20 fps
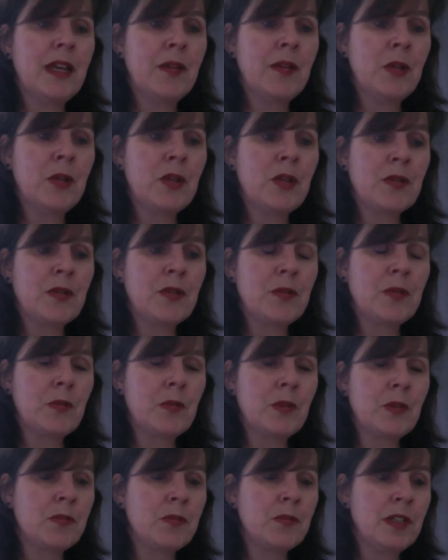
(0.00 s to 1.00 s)
which
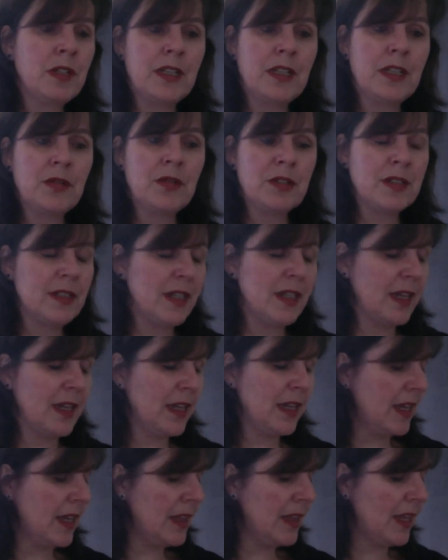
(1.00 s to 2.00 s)
was really
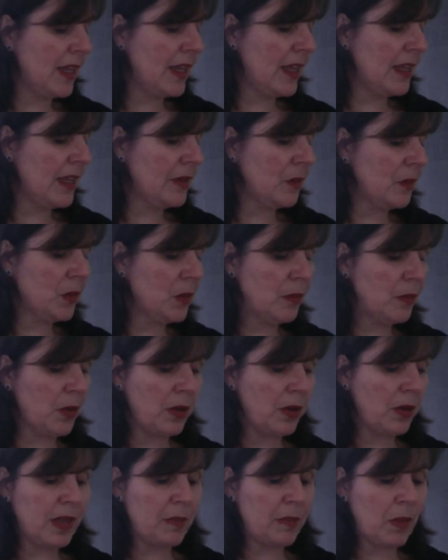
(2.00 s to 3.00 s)
interesting. And then we
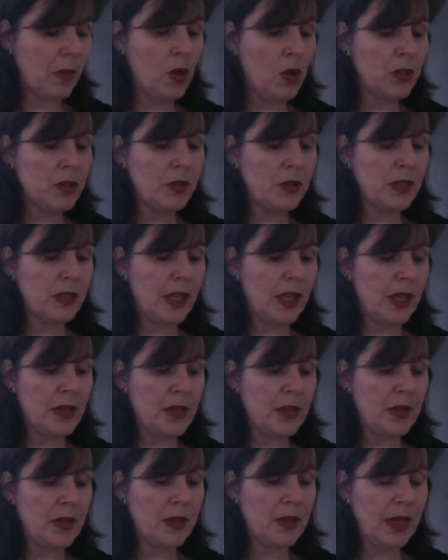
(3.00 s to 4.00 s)
brought them all
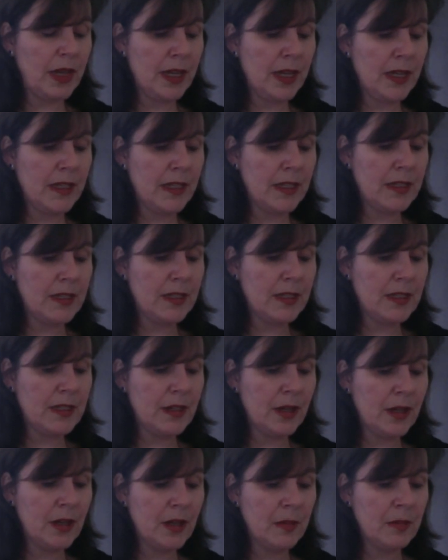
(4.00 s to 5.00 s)
together and
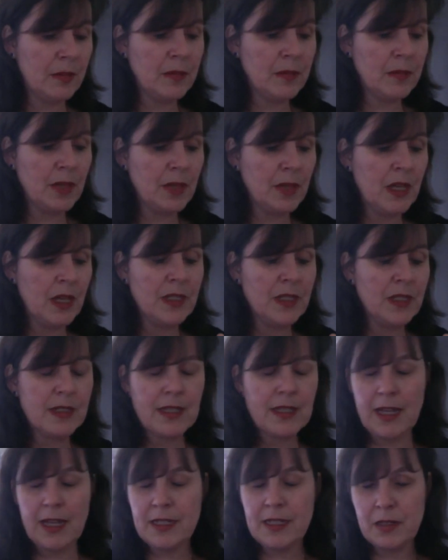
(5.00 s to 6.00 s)

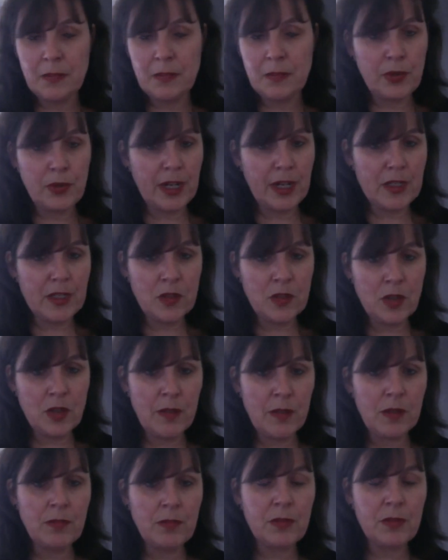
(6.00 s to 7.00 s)
started a
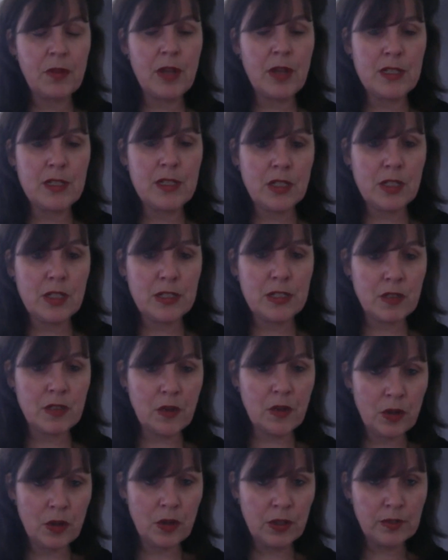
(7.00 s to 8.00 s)
brainstorming process
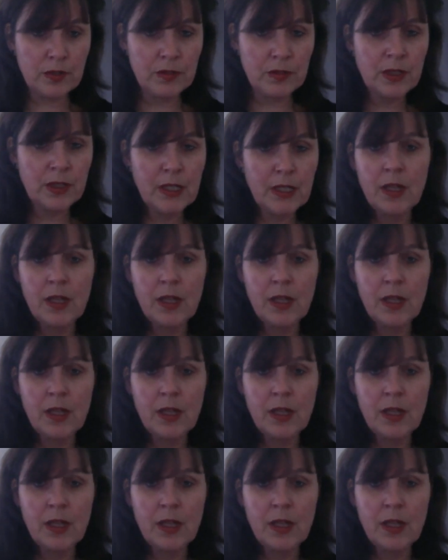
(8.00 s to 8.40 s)
on